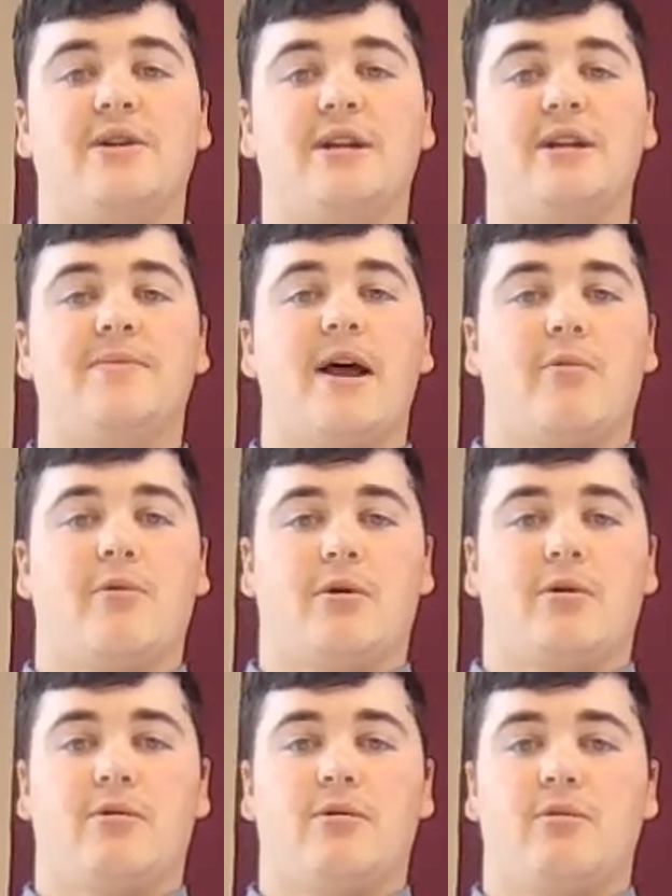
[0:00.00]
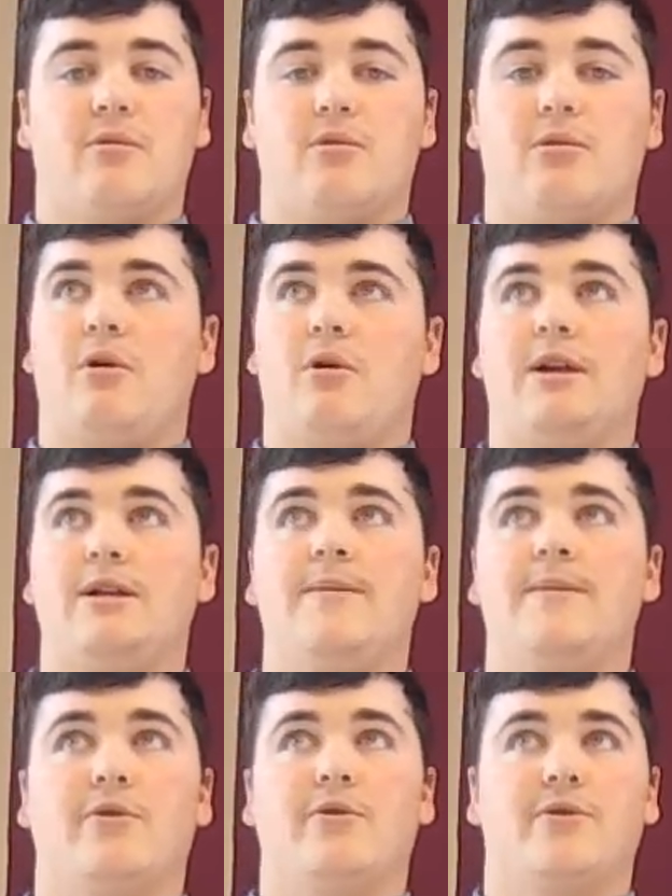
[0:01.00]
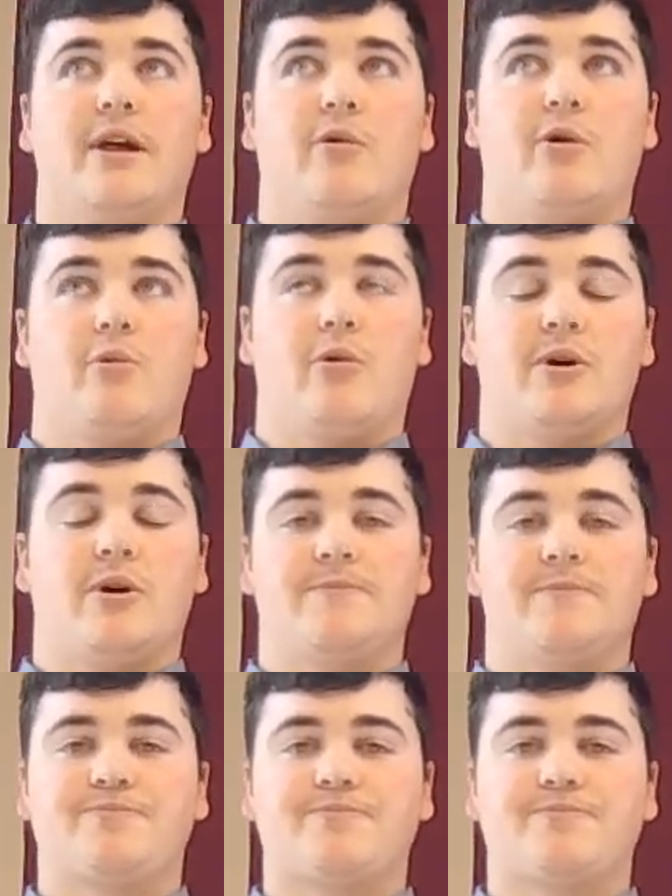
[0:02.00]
a deep neural network works.